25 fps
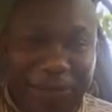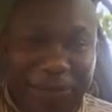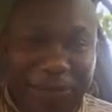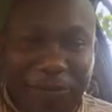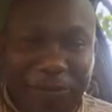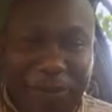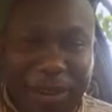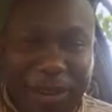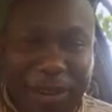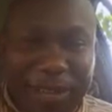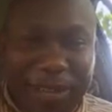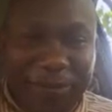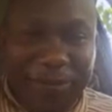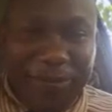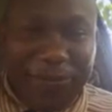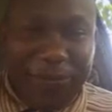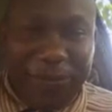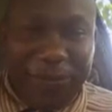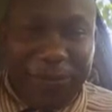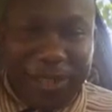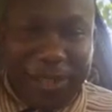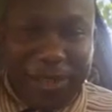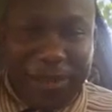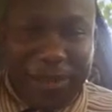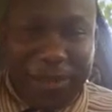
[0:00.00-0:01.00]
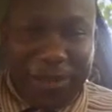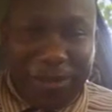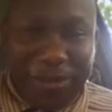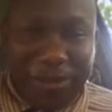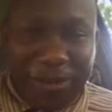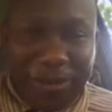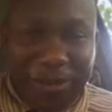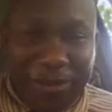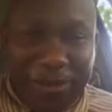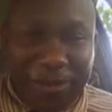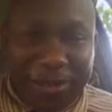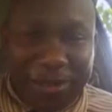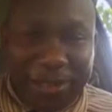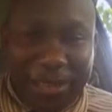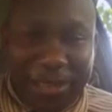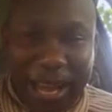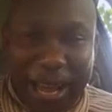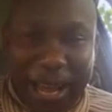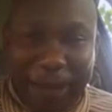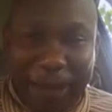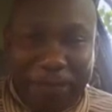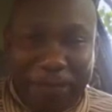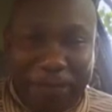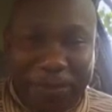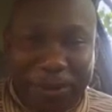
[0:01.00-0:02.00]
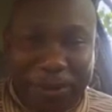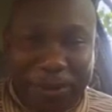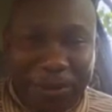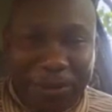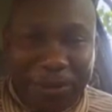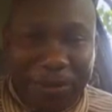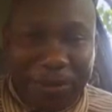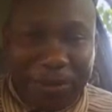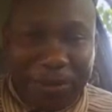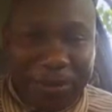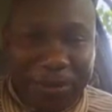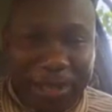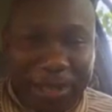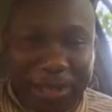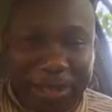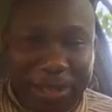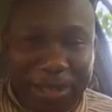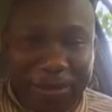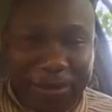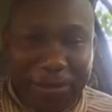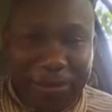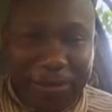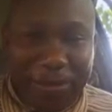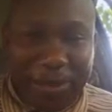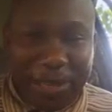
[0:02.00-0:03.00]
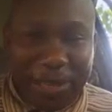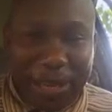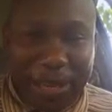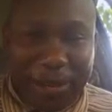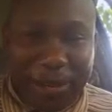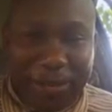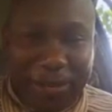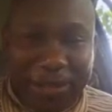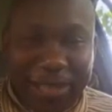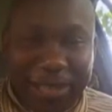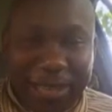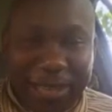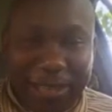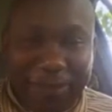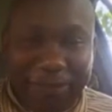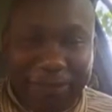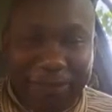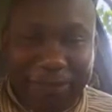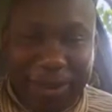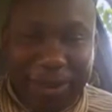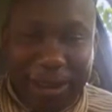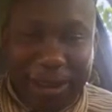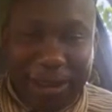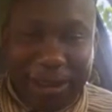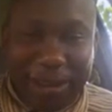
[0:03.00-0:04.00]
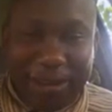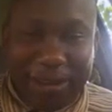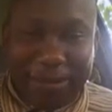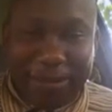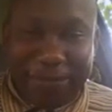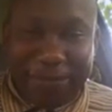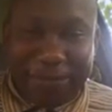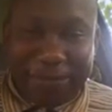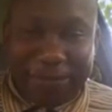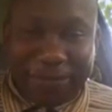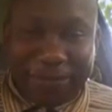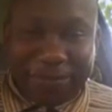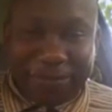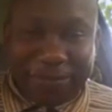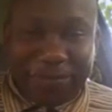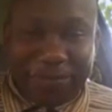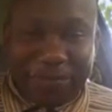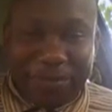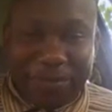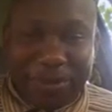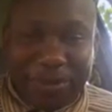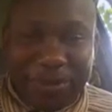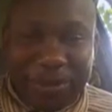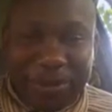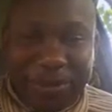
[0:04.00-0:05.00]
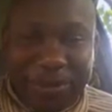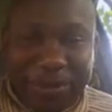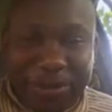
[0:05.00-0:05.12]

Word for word: with video course. Absolutely no brainer. Those are the uh, bonus